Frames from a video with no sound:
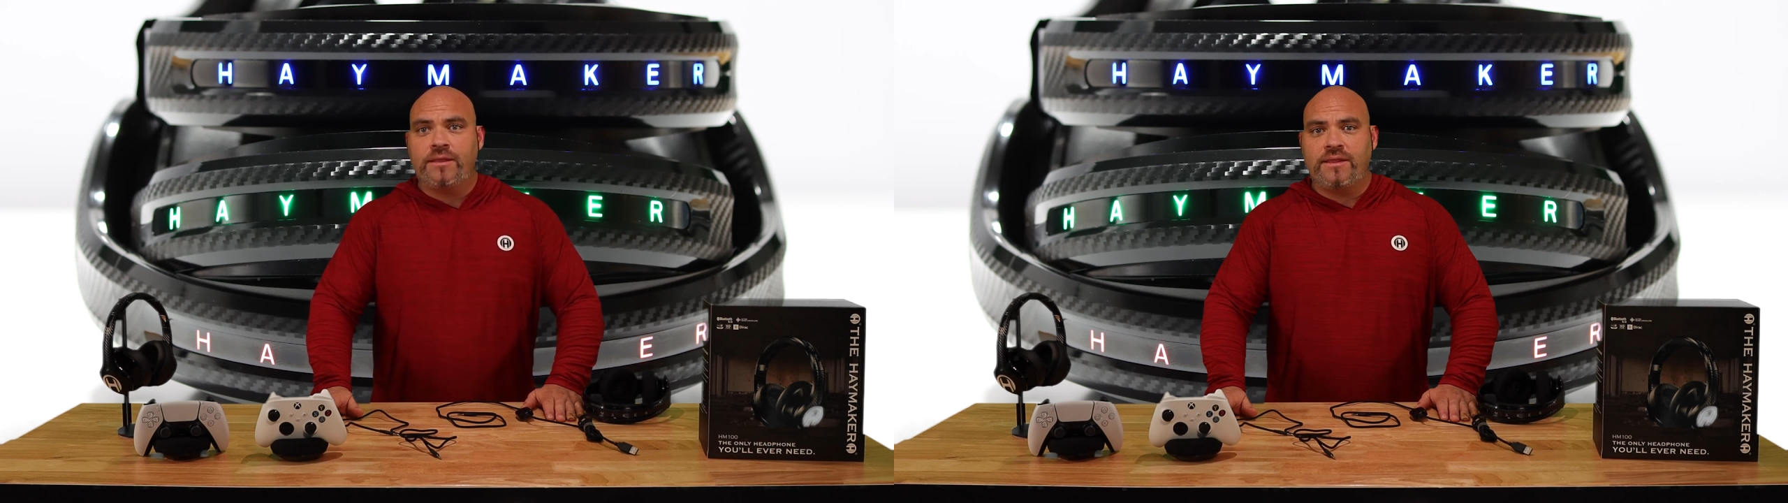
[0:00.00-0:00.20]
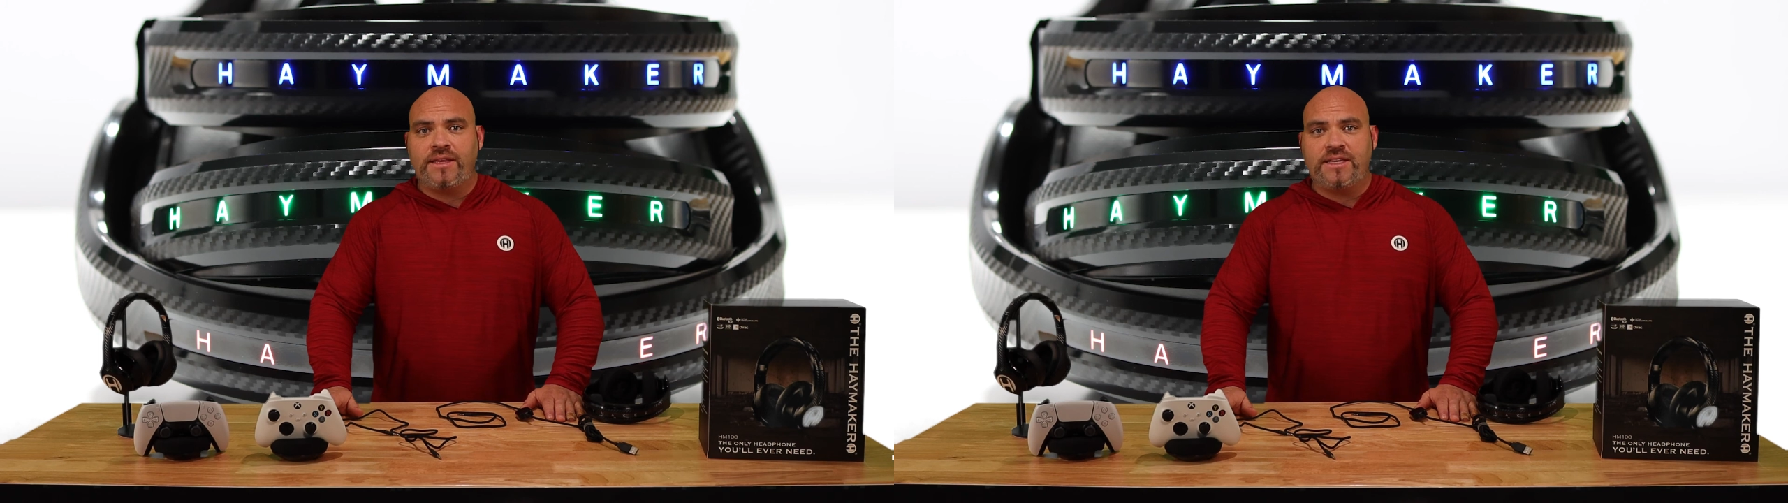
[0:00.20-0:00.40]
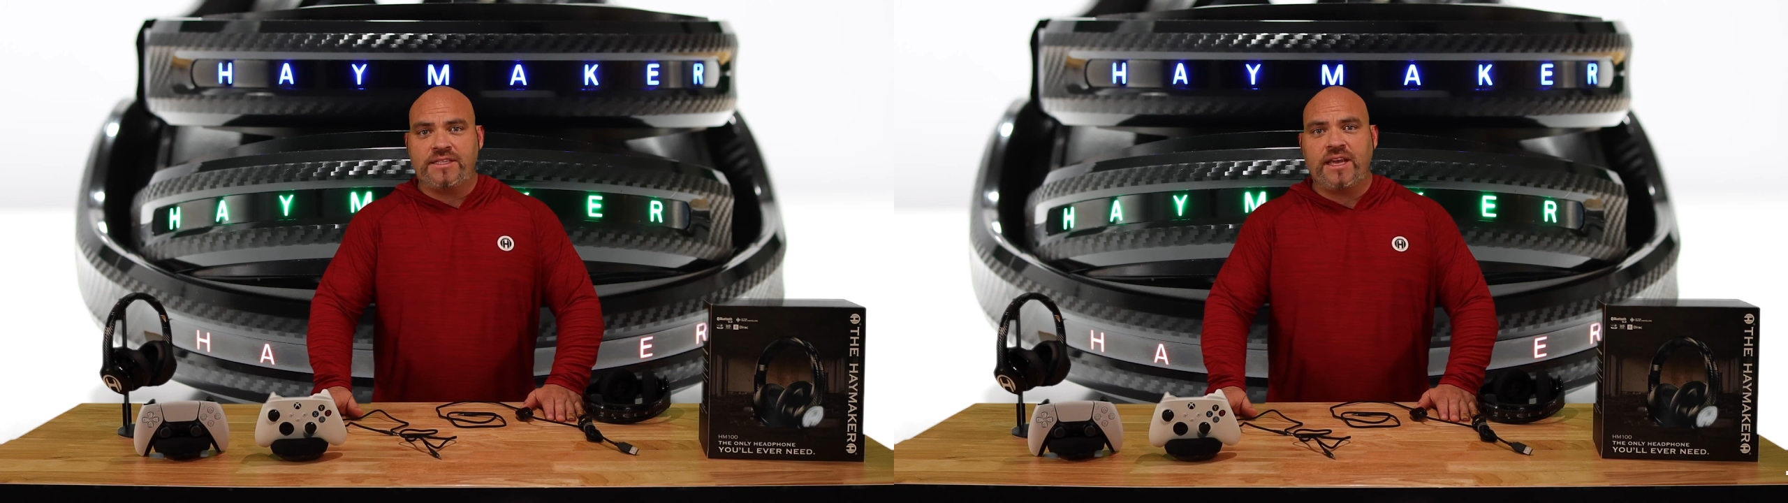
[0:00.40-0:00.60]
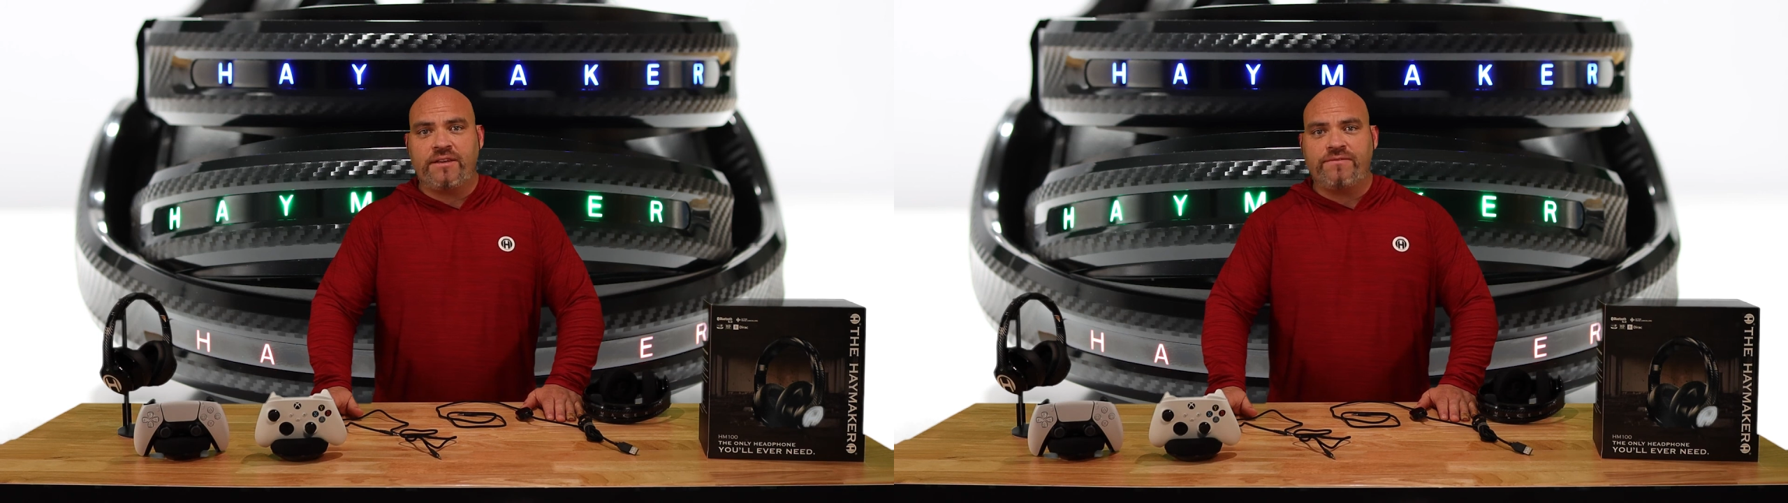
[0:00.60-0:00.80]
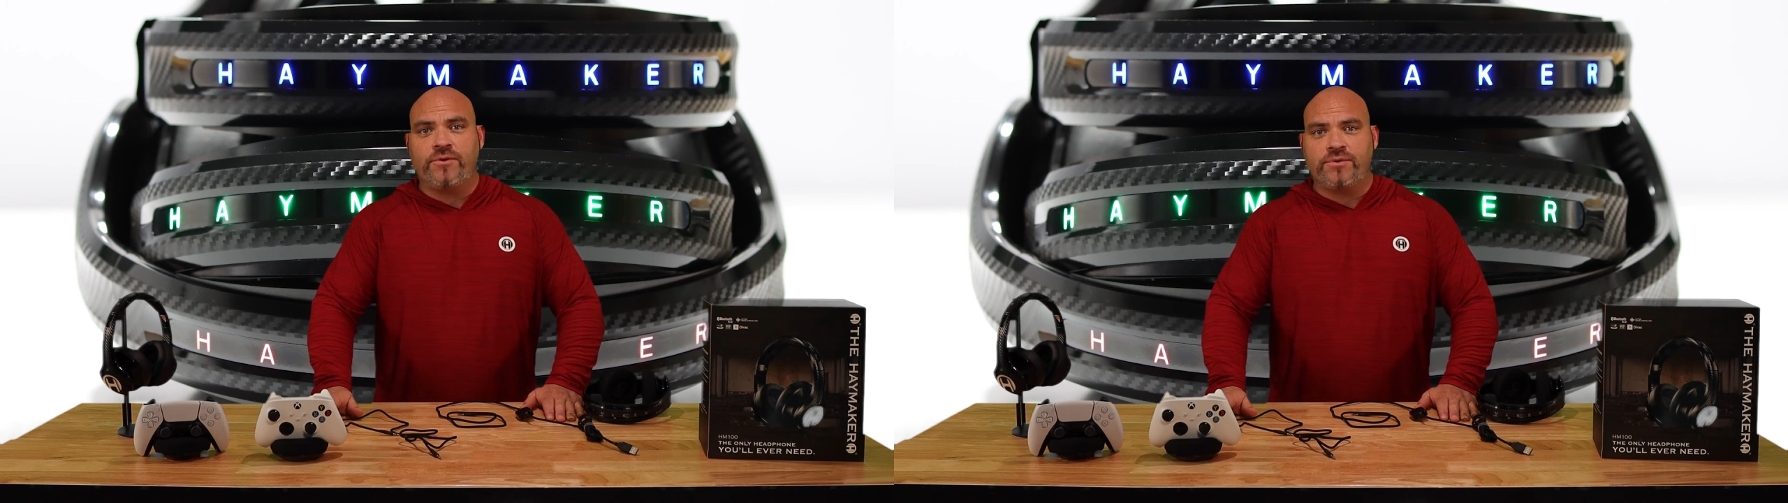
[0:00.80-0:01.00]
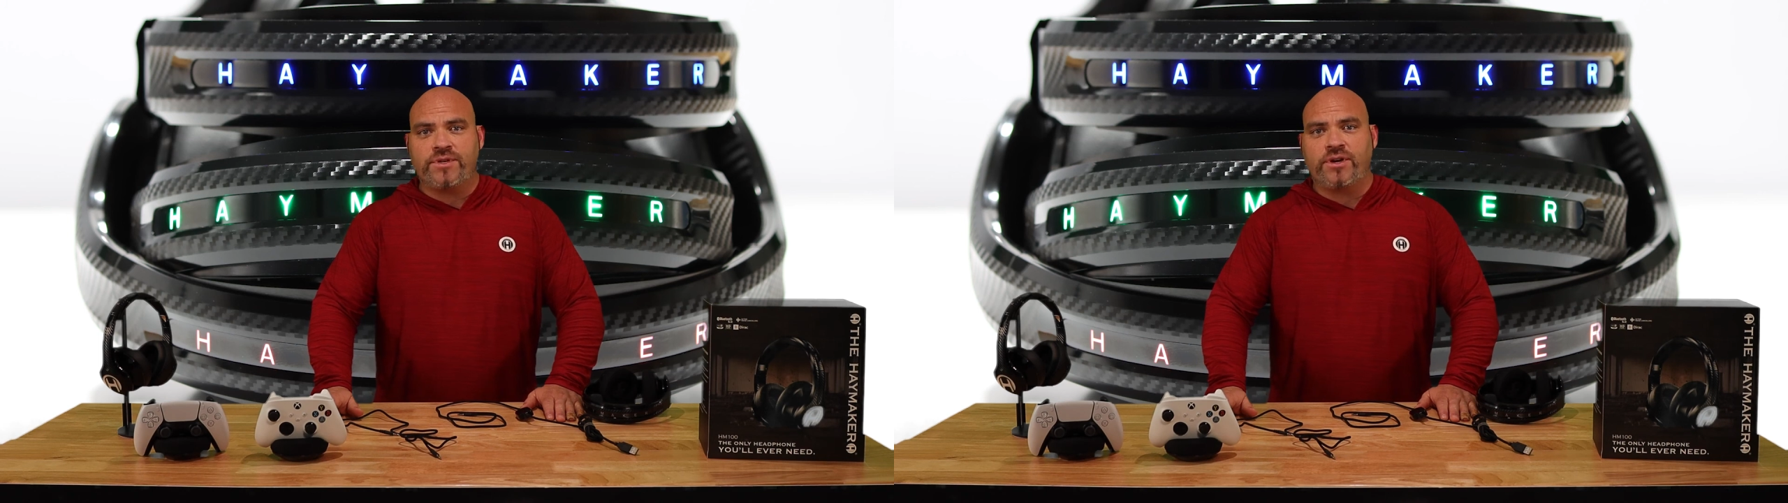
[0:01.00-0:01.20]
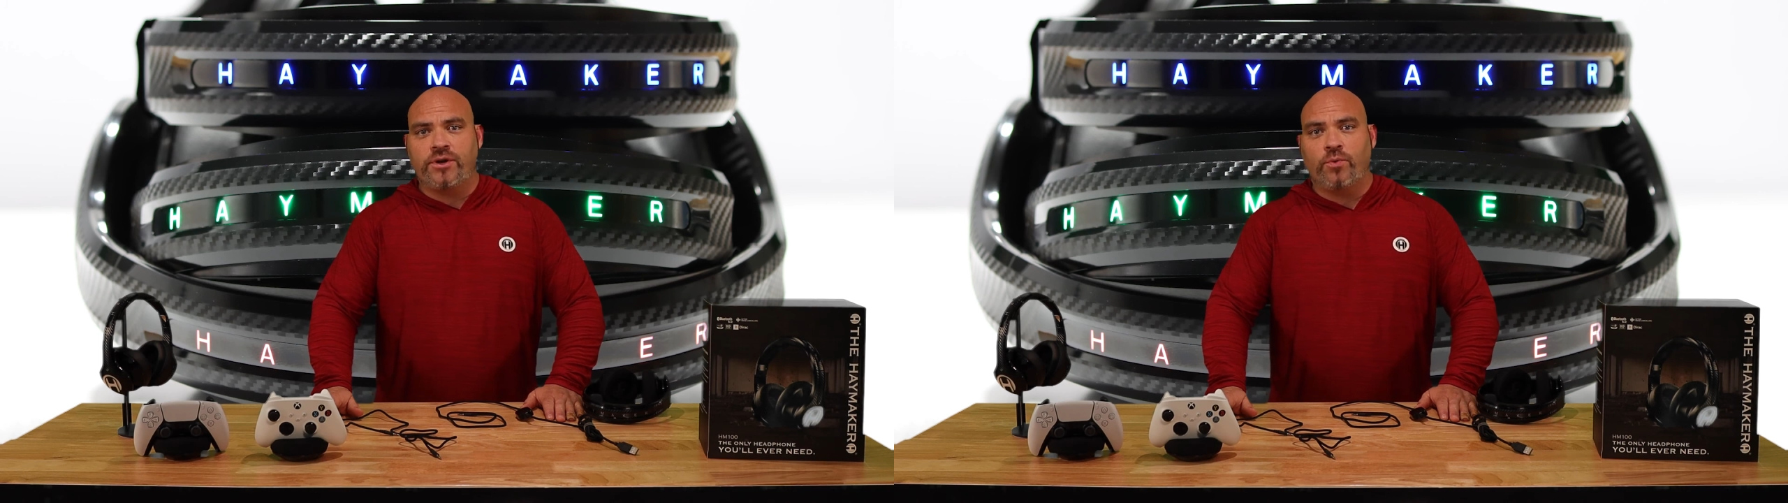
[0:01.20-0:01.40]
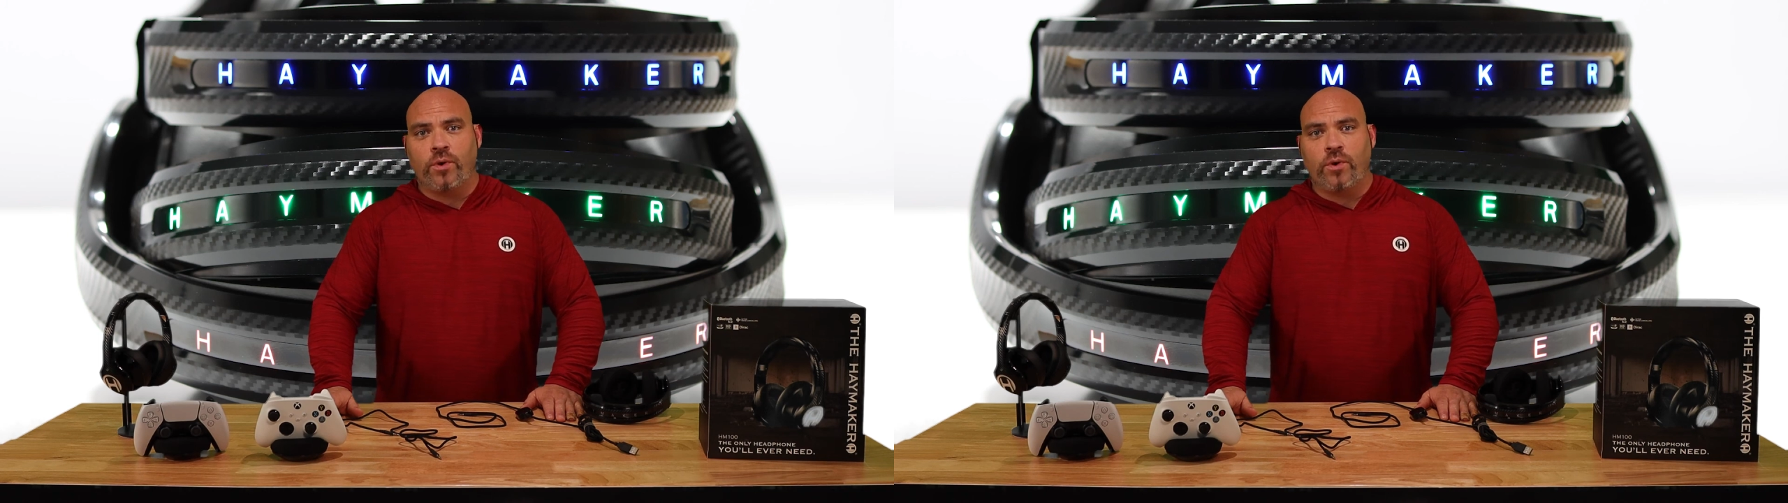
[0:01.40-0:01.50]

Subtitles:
these headphones are going to